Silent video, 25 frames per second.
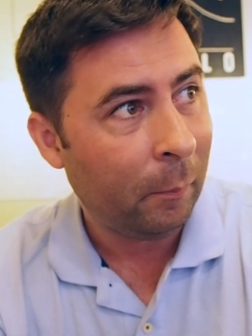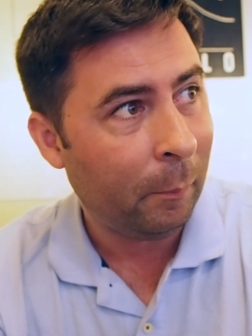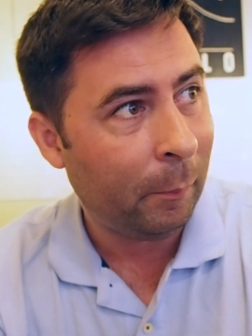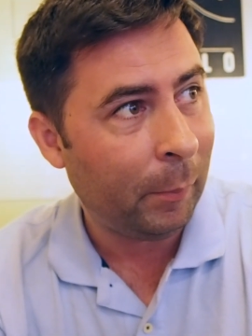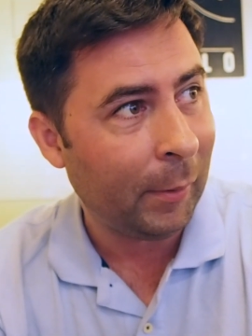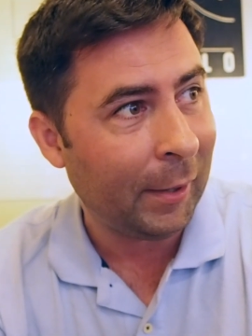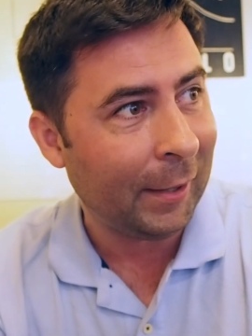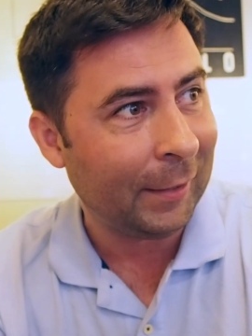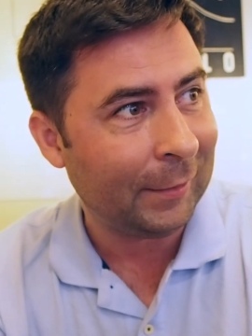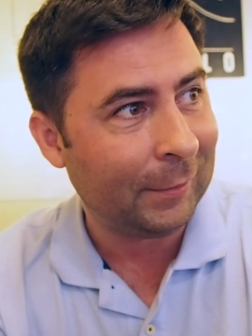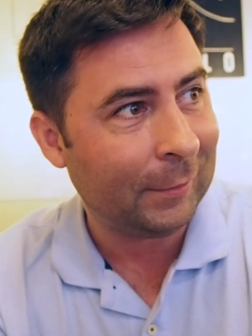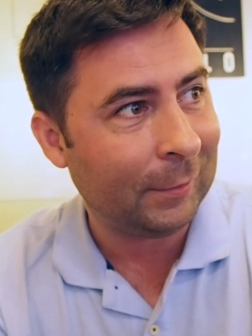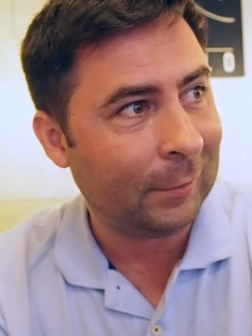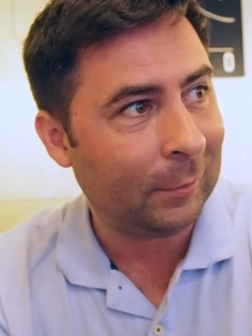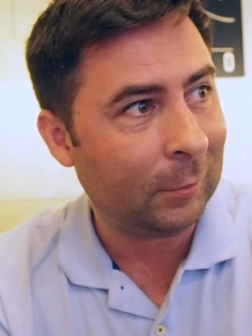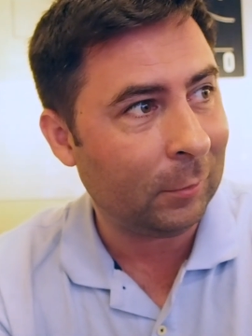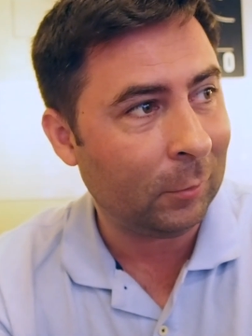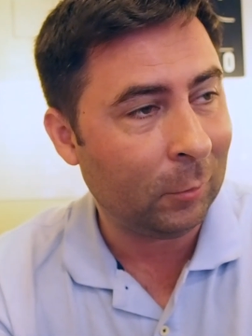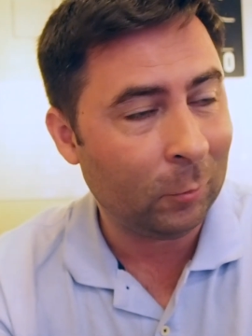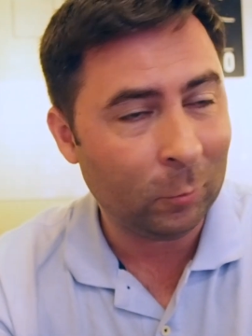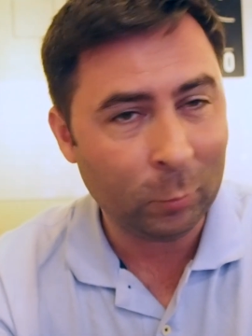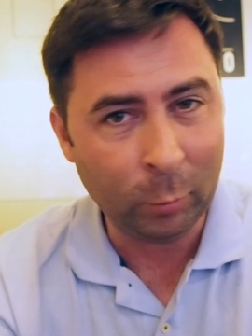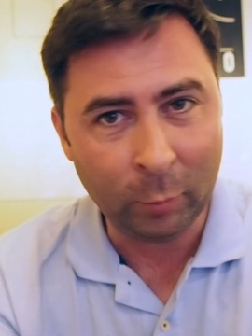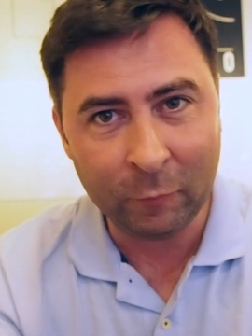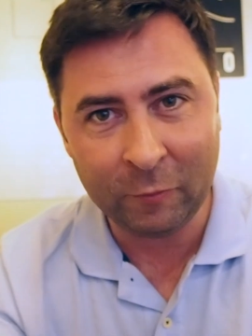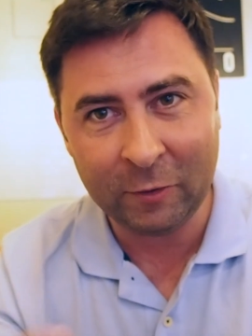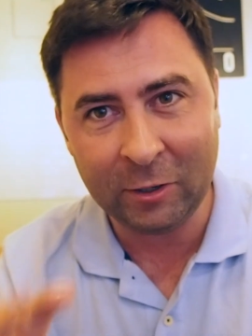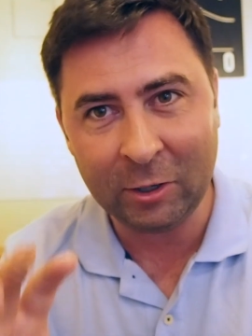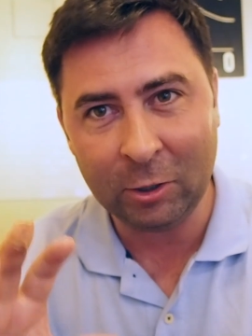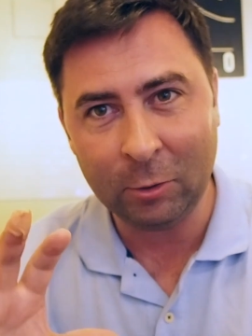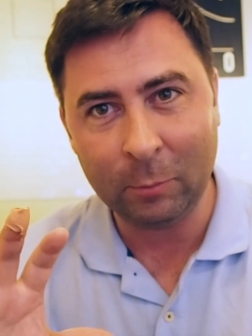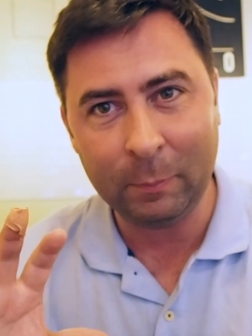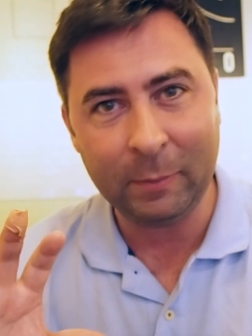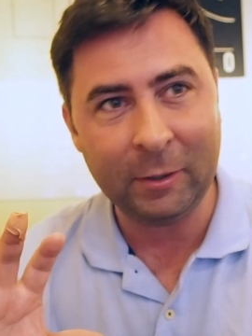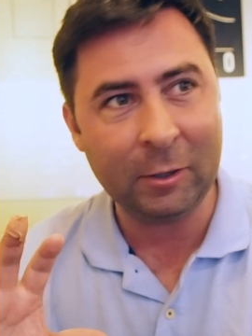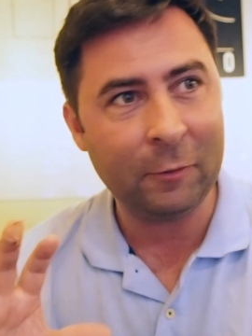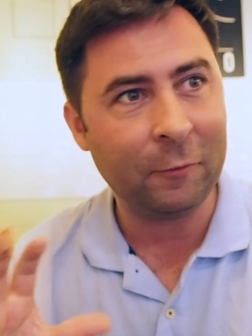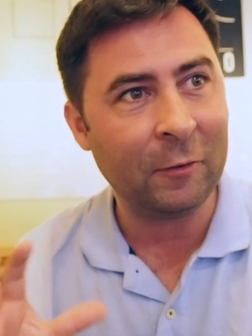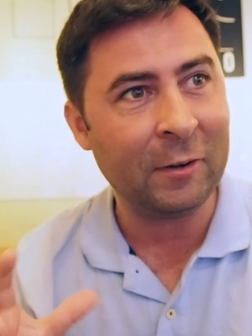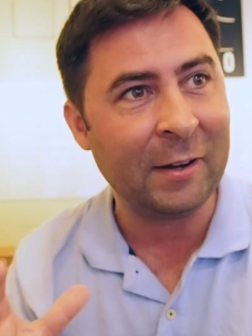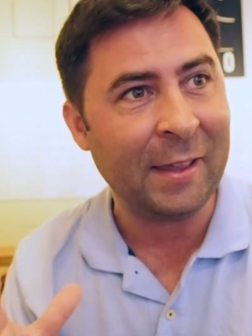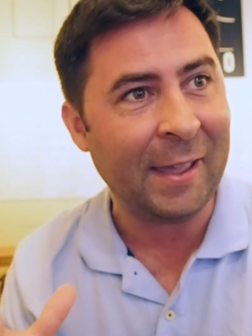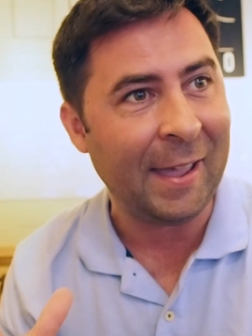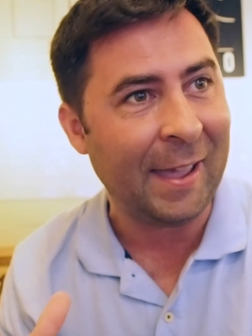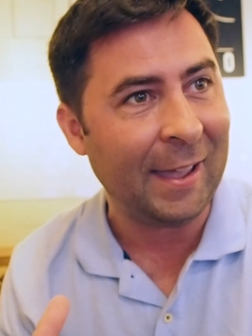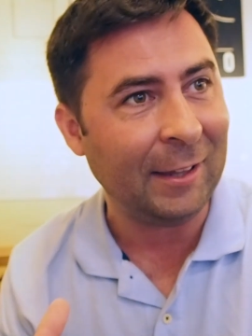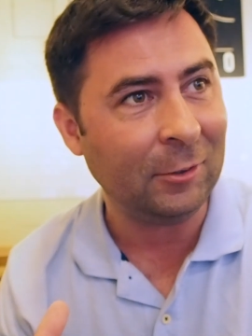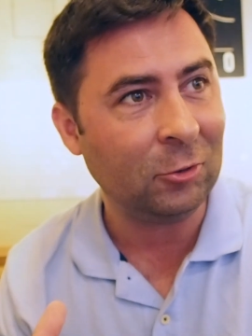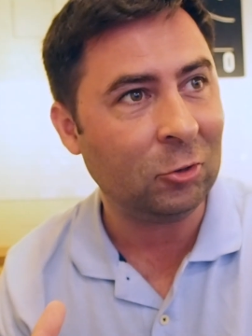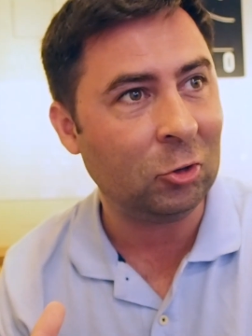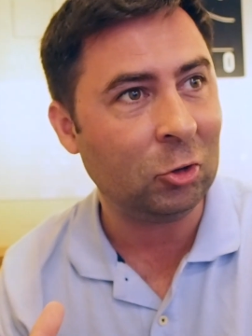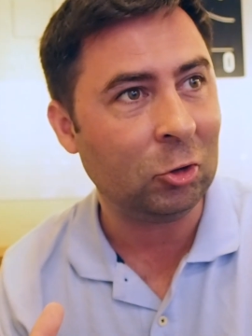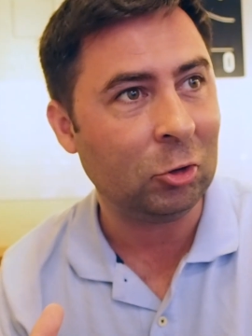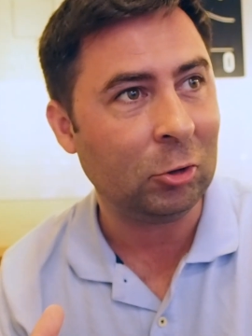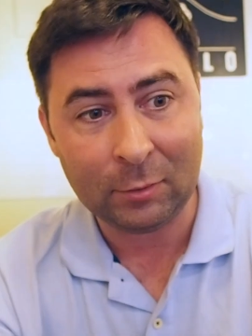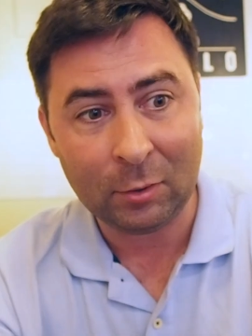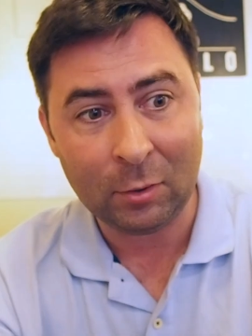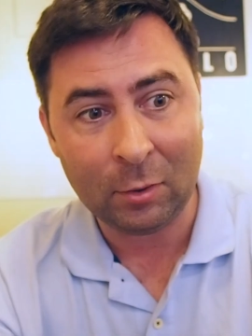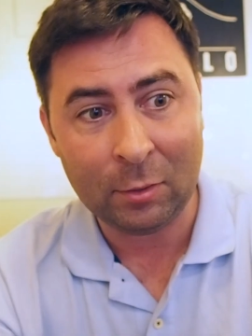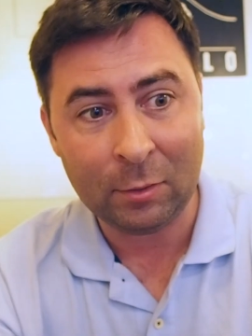but with a little bit of an edge.